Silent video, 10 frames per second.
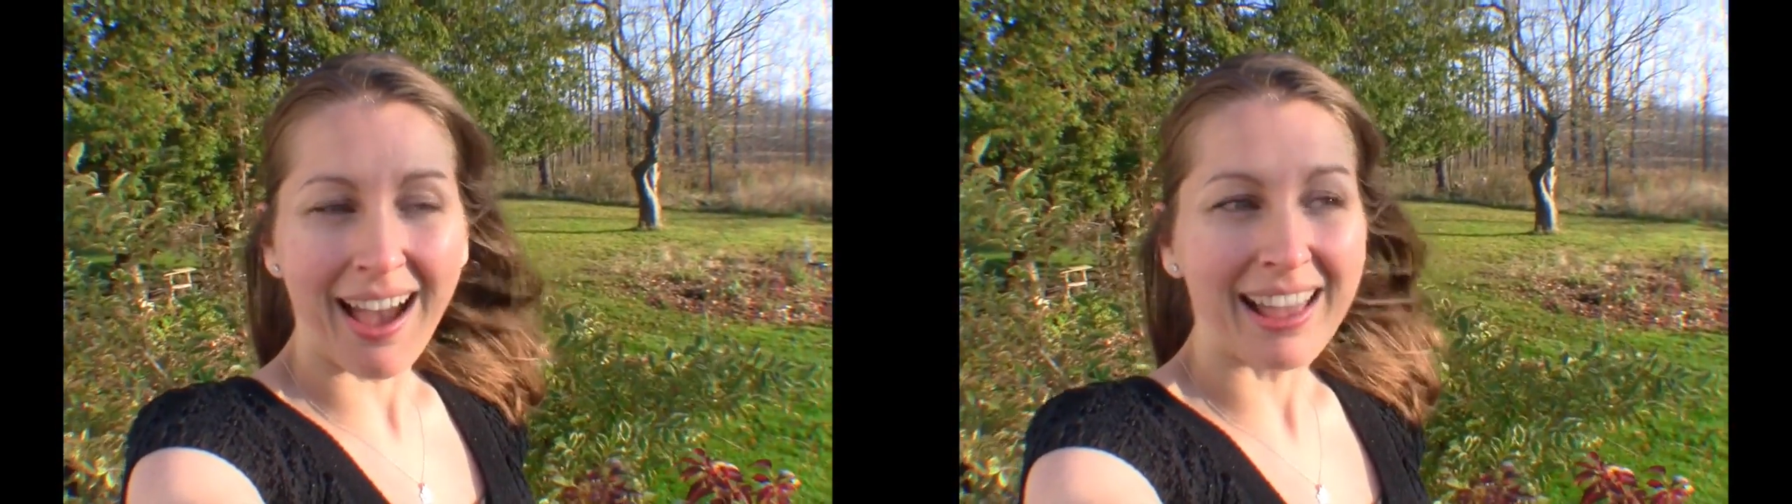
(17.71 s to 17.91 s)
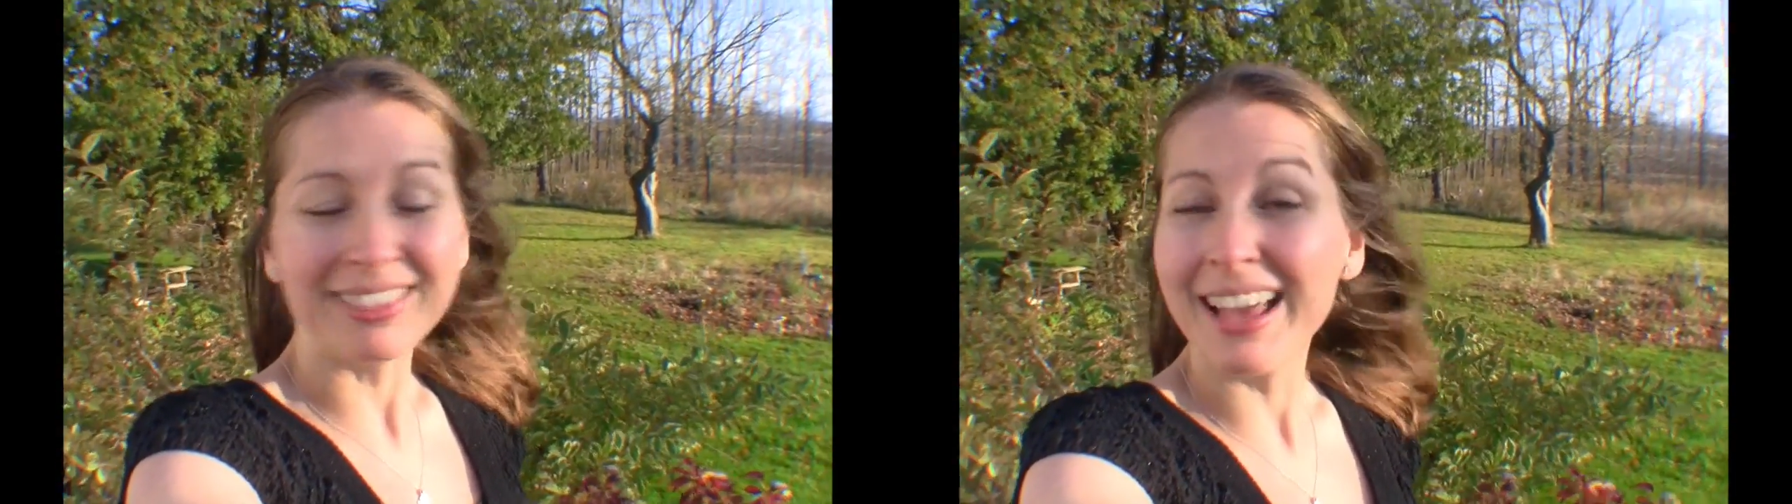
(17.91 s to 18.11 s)

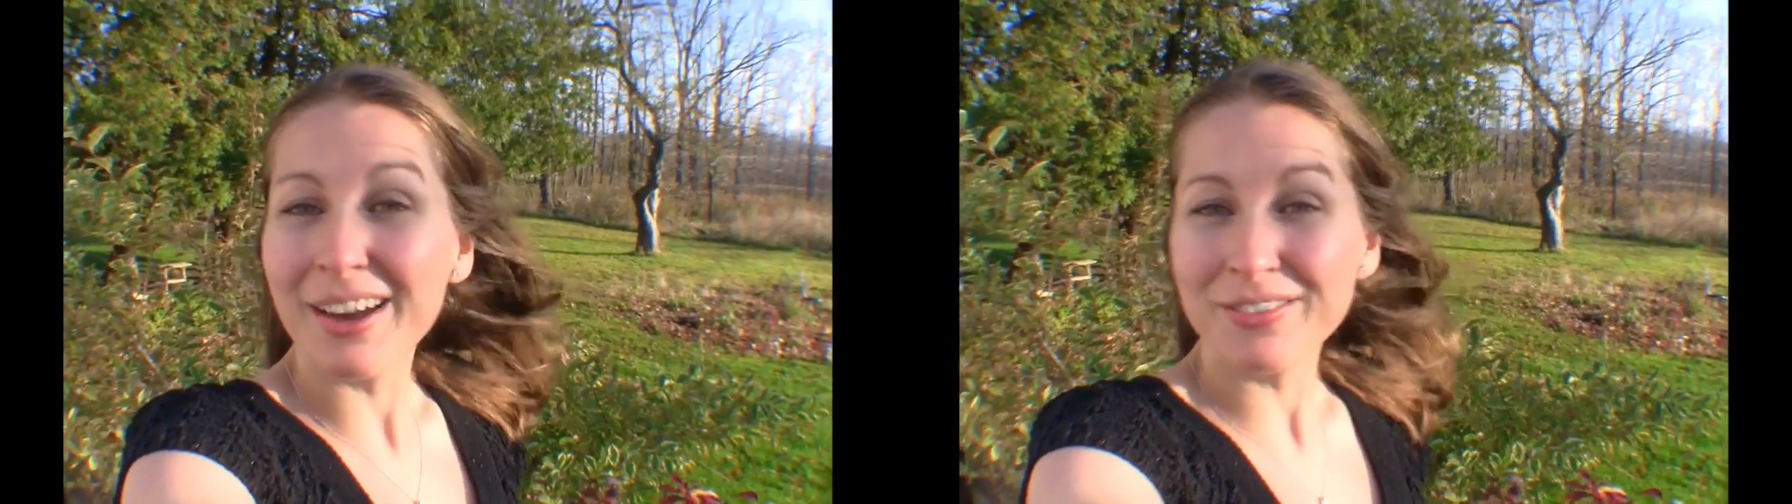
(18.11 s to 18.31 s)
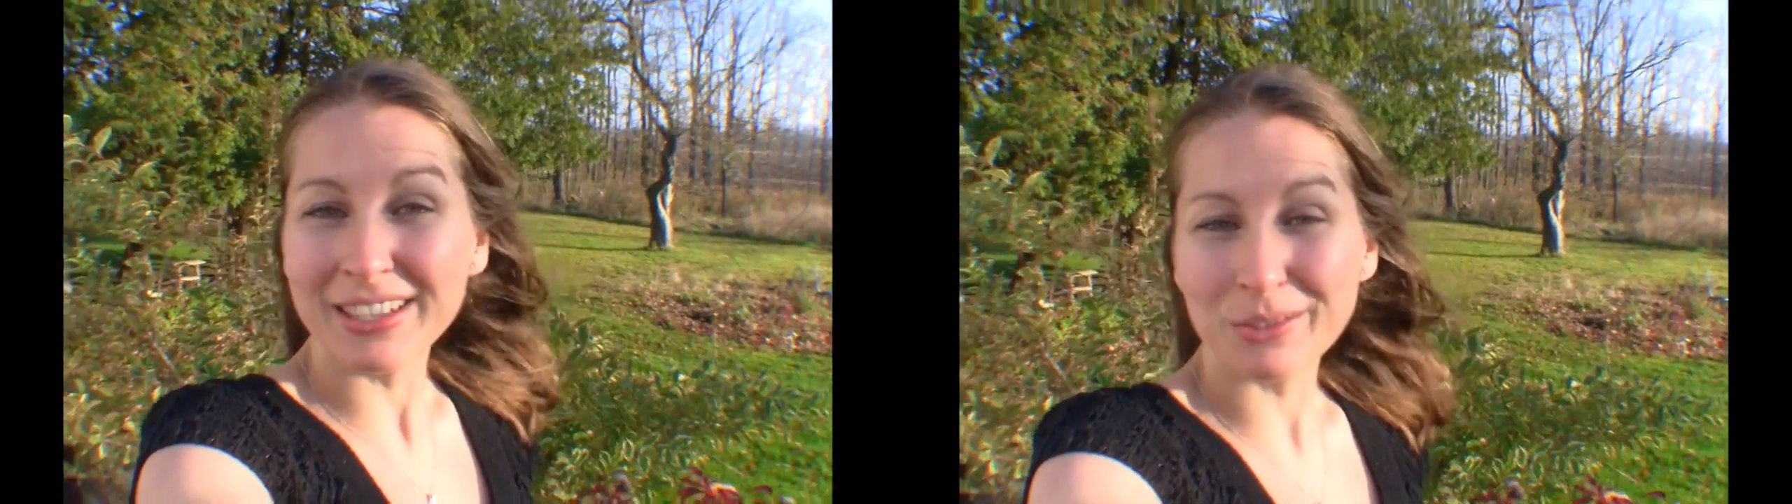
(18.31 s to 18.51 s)
I
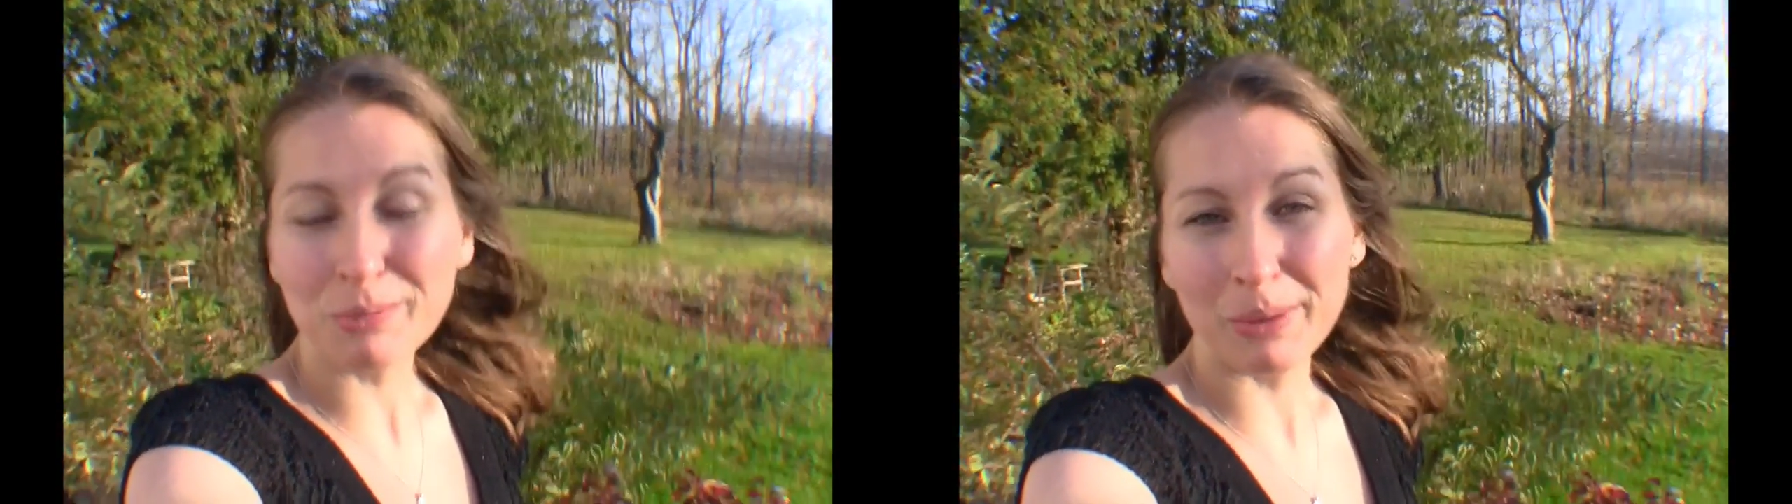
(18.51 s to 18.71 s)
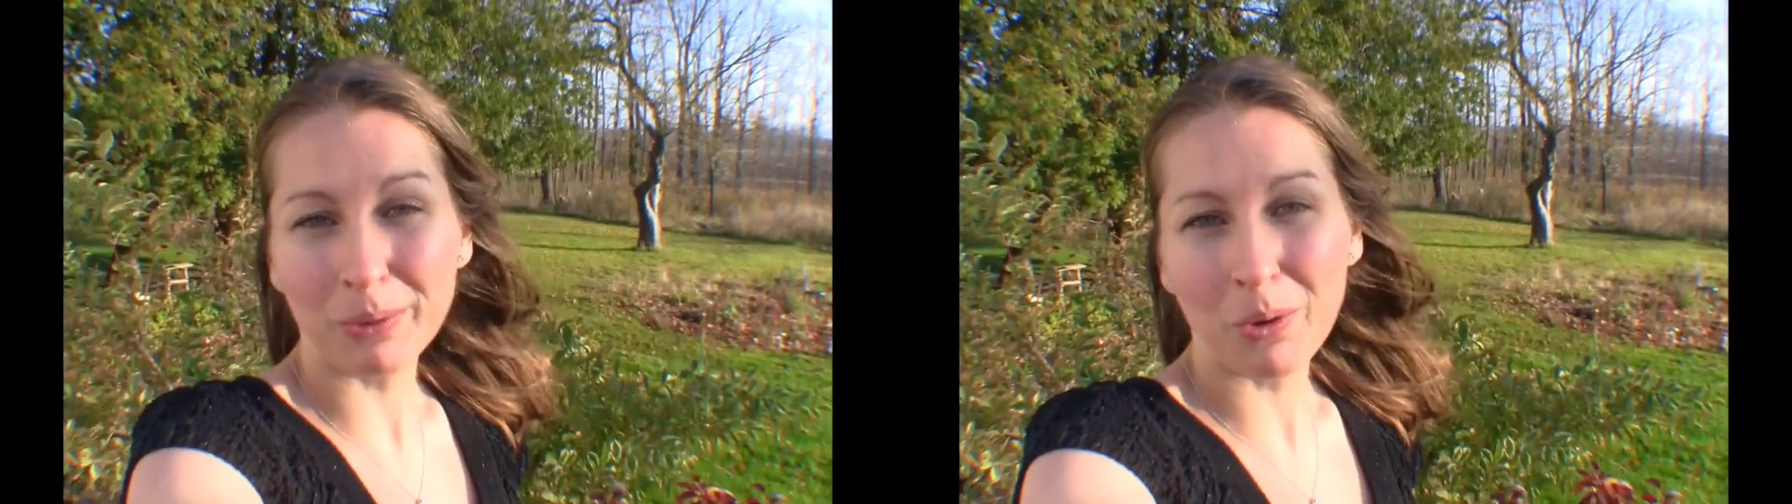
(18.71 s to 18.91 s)
love that it
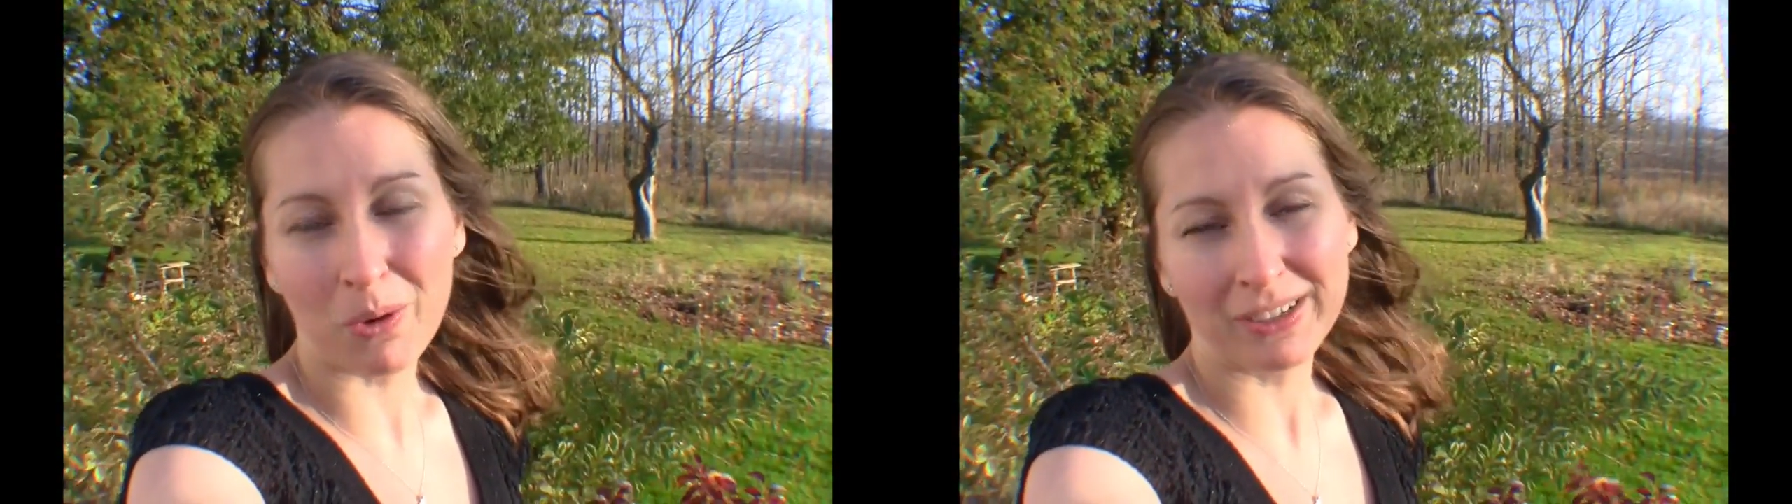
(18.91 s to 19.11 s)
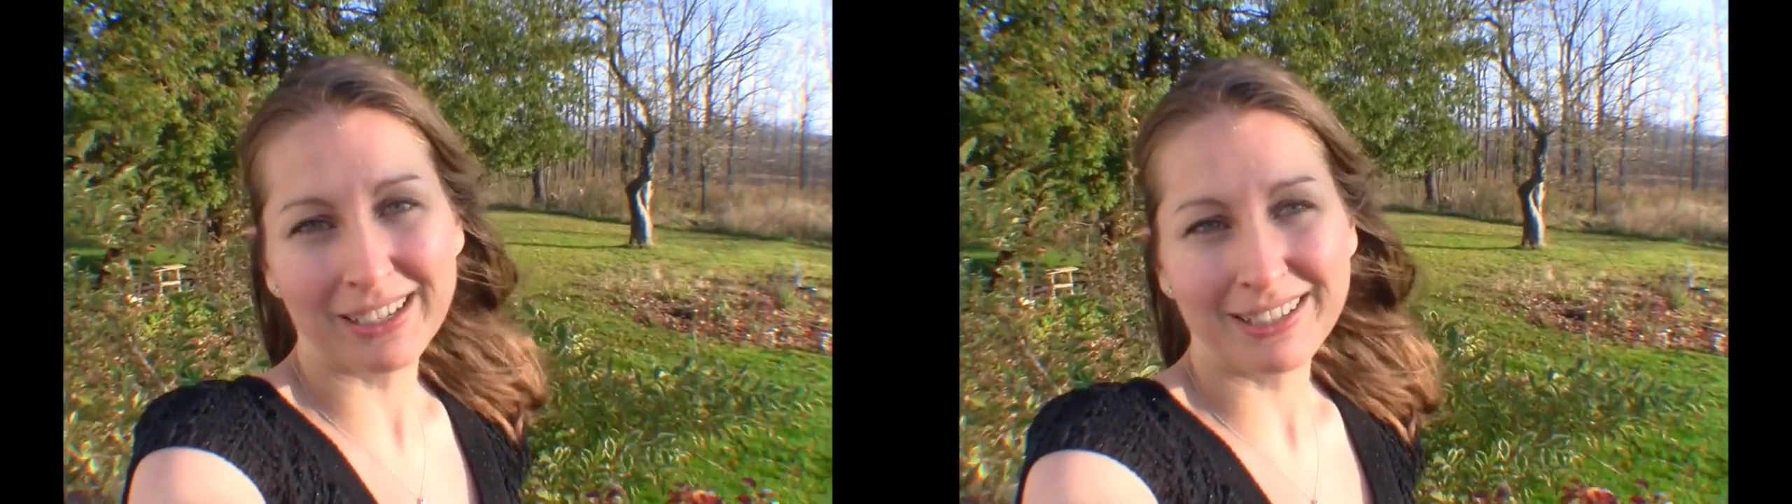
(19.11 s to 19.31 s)
was
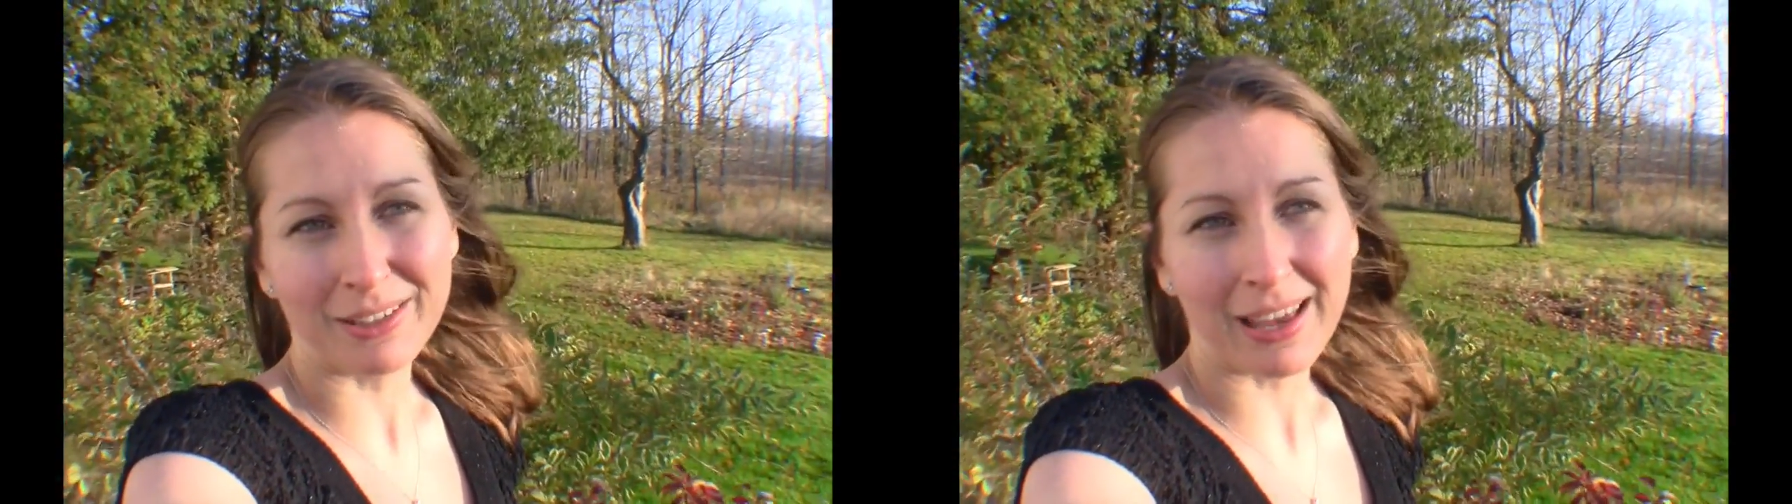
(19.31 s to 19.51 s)
pre-recorded